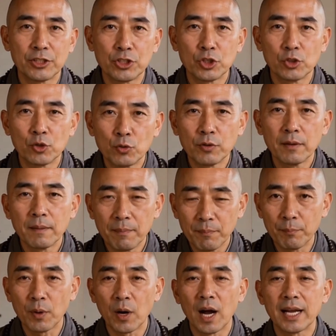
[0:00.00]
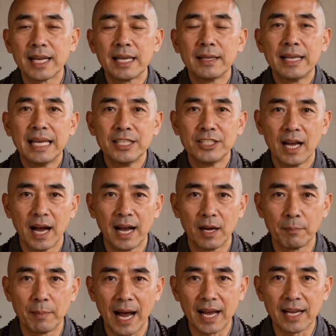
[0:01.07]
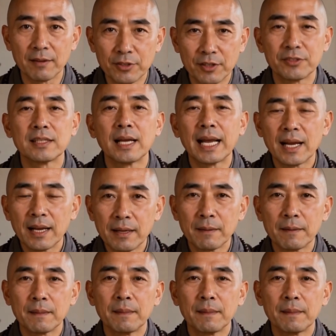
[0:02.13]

2. Blocking the entire back of the fan.